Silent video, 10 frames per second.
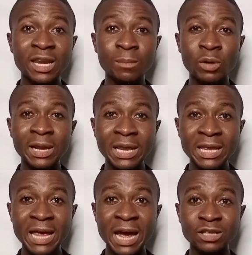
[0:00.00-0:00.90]
Adeboye
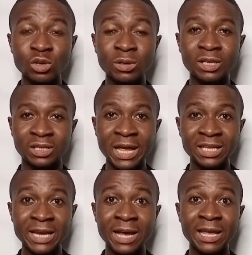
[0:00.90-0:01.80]
laid hands on the
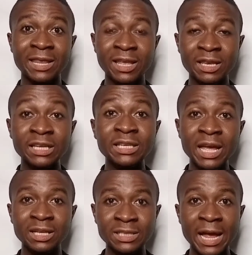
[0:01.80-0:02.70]
dead child, and then the
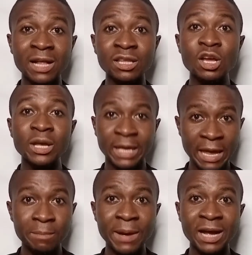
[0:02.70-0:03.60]
dead child
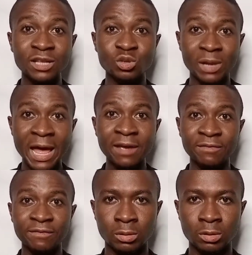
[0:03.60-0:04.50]
came back to
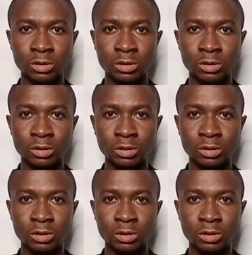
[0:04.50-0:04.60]
life.